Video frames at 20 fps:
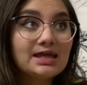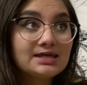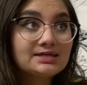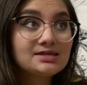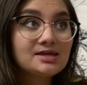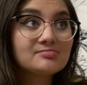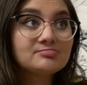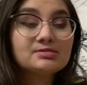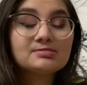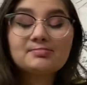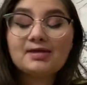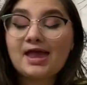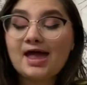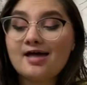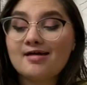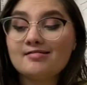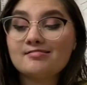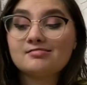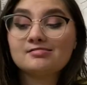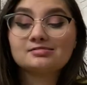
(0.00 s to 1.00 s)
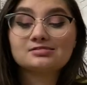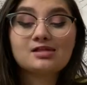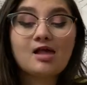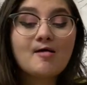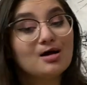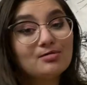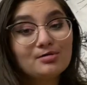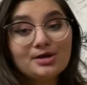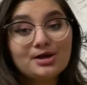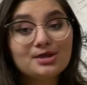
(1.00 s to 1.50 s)
Kingdoms because
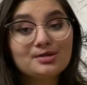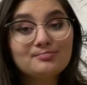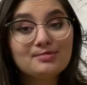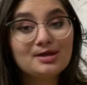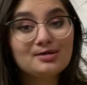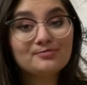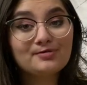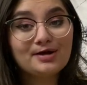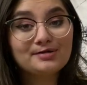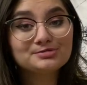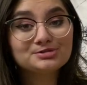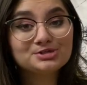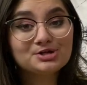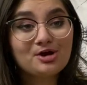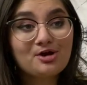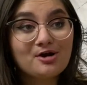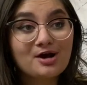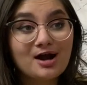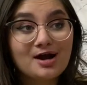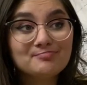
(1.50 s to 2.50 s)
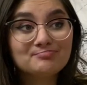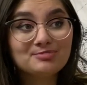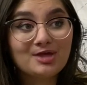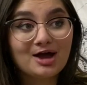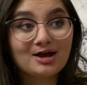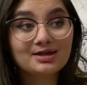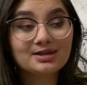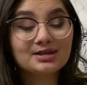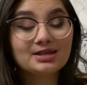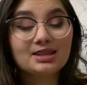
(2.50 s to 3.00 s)
probably gonna be a 5 star. I'm
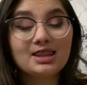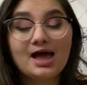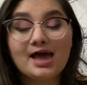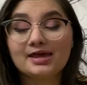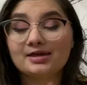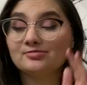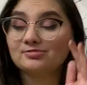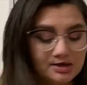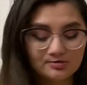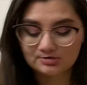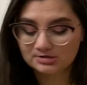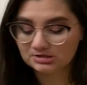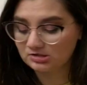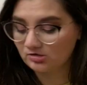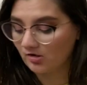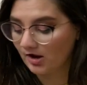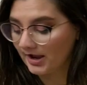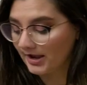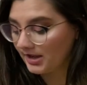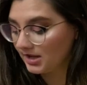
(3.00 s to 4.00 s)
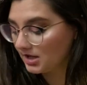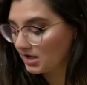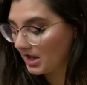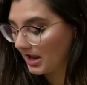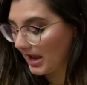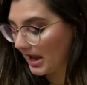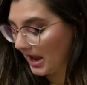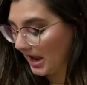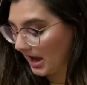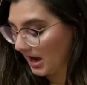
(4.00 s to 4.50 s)
not gonna lie. It was quite
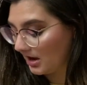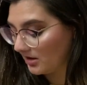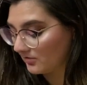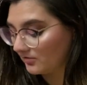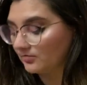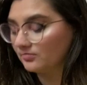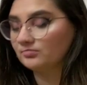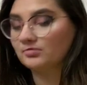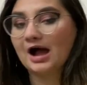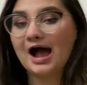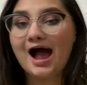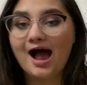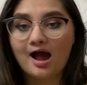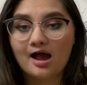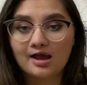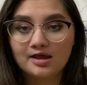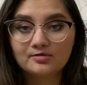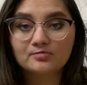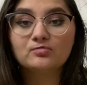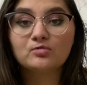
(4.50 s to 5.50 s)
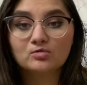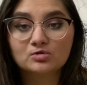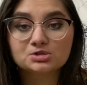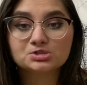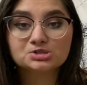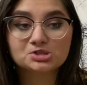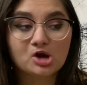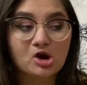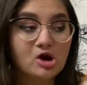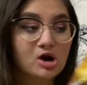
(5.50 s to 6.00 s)
a high 4
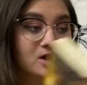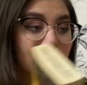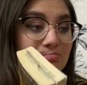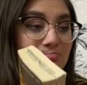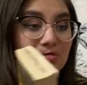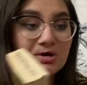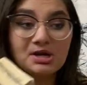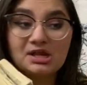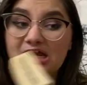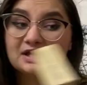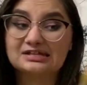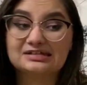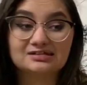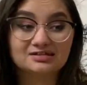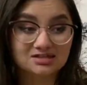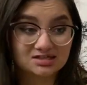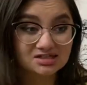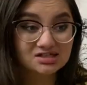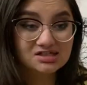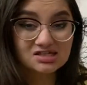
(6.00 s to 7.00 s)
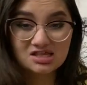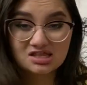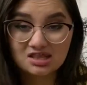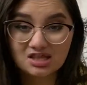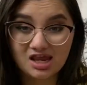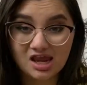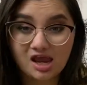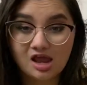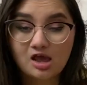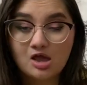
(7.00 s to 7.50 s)
star pretty
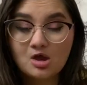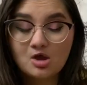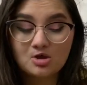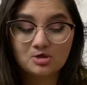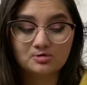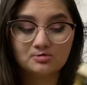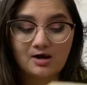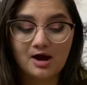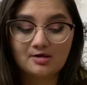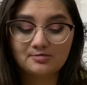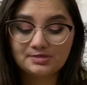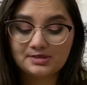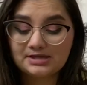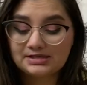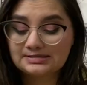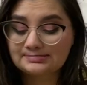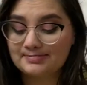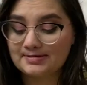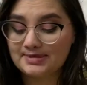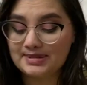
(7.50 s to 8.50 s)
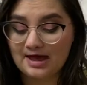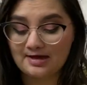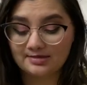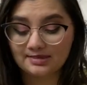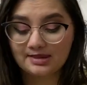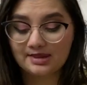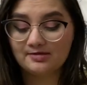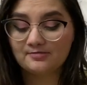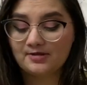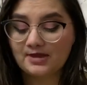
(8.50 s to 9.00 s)
consistently throughout this, but now
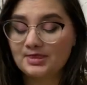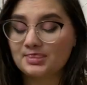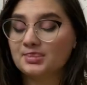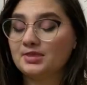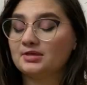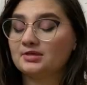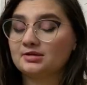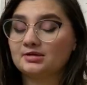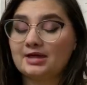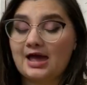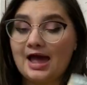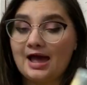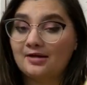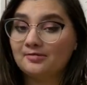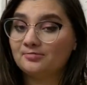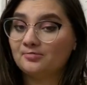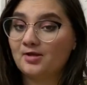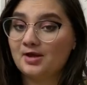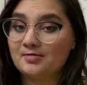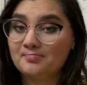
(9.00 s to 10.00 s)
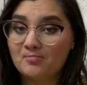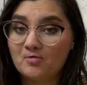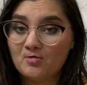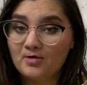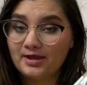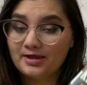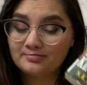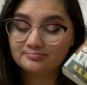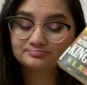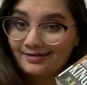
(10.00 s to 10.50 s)
that I've hit the halfway
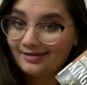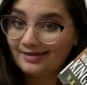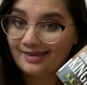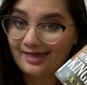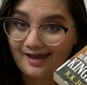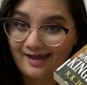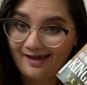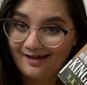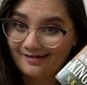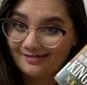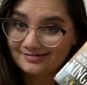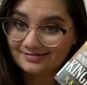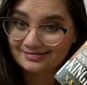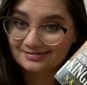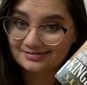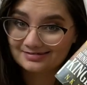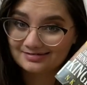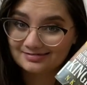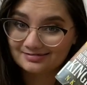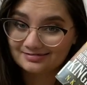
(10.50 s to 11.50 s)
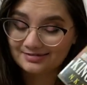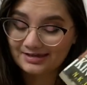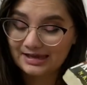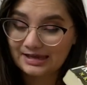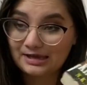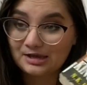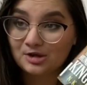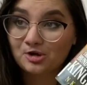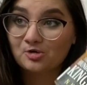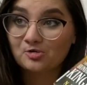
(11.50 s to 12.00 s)
point, it has
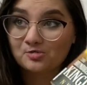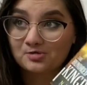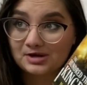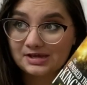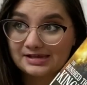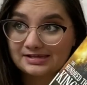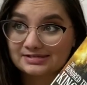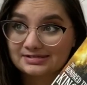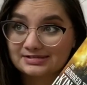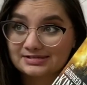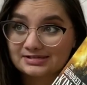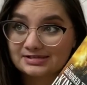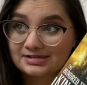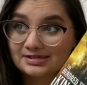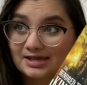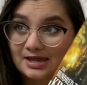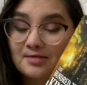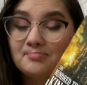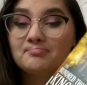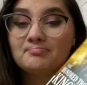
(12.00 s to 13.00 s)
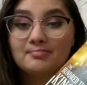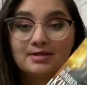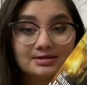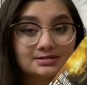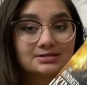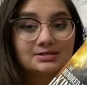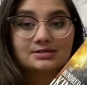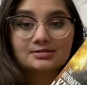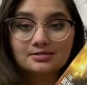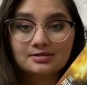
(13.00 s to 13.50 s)
increased
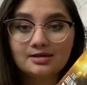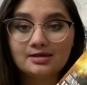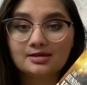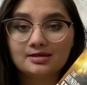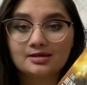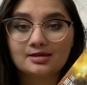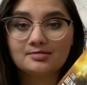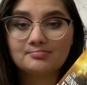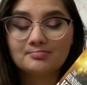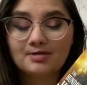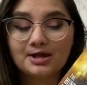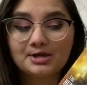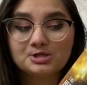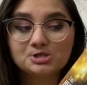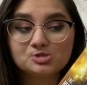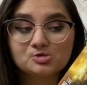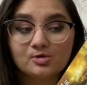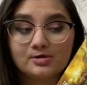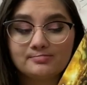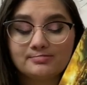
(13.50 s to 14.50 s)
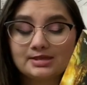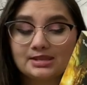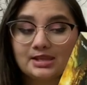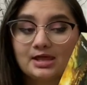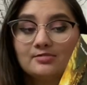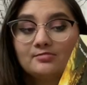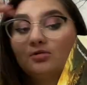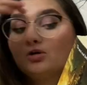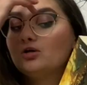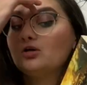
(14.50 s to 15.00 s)
immensely in my enjoyment
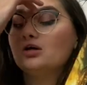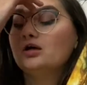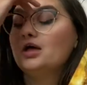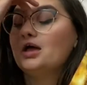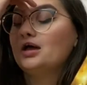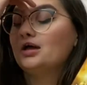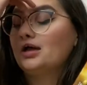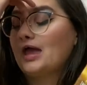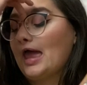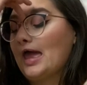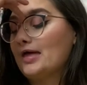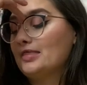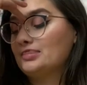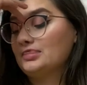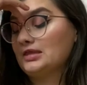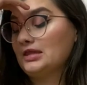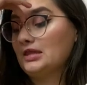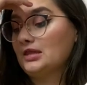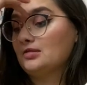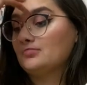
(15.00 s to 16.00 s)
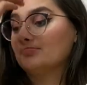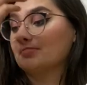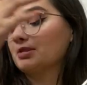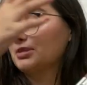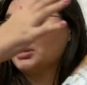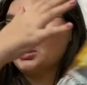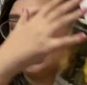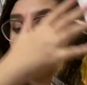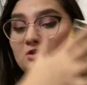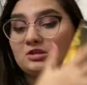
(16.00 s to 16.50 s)
level, and the
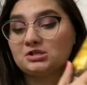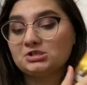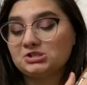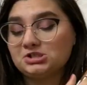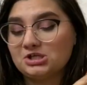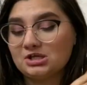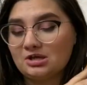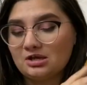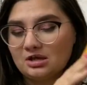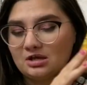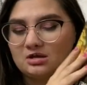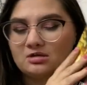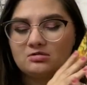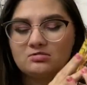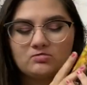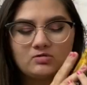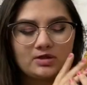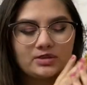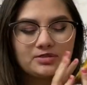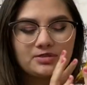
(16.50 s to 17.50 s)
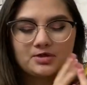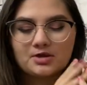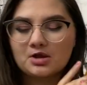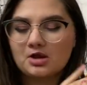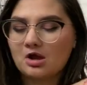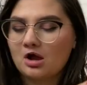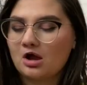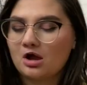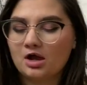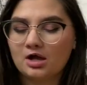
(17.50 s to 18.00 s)
mythology with the
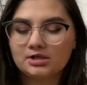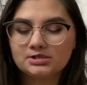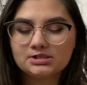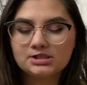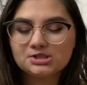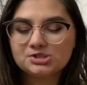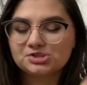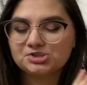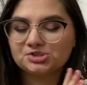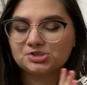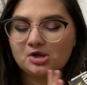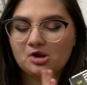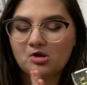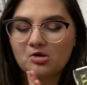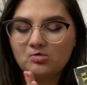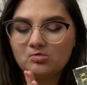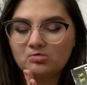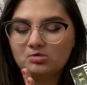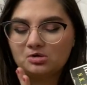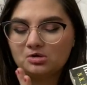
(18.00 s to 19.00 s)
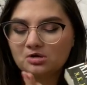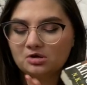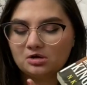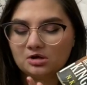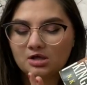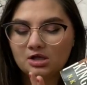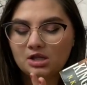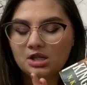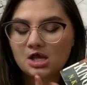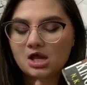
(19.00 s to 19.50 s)
gods is so good.
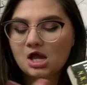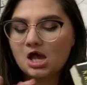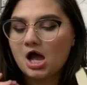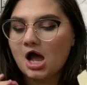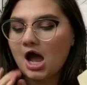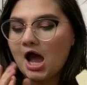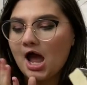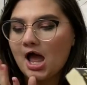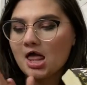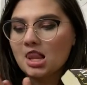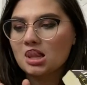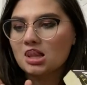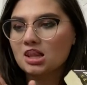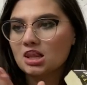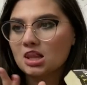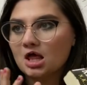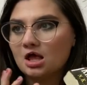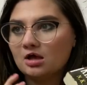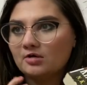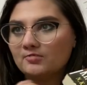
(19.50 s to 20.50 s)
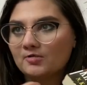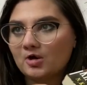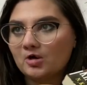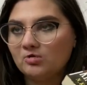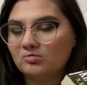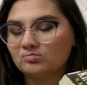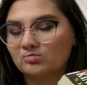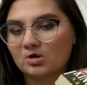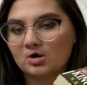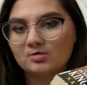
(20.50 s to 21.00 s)
I love
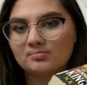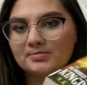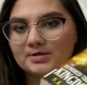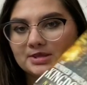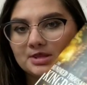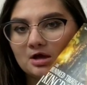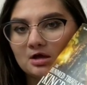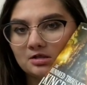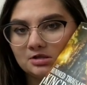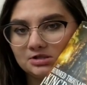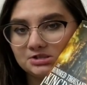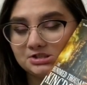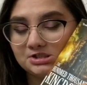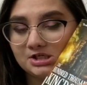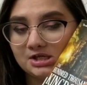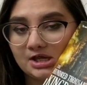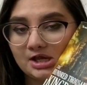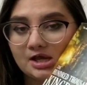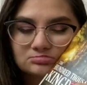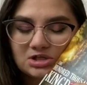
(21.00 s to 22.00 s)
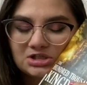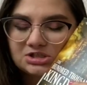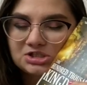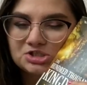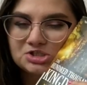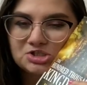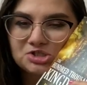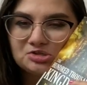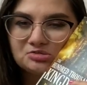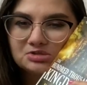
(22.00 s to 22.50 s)
own world mythology.
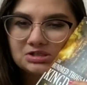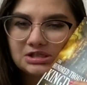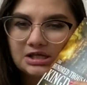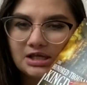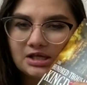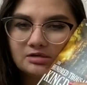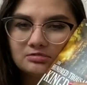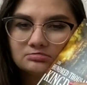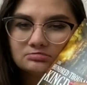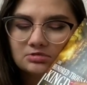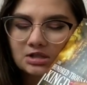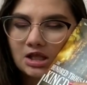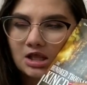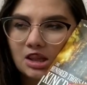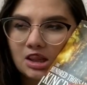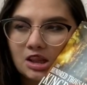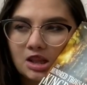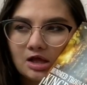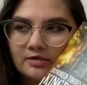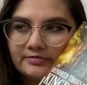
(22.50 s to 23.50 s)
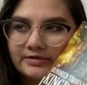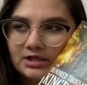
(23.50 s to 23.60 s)
It's juicy and I love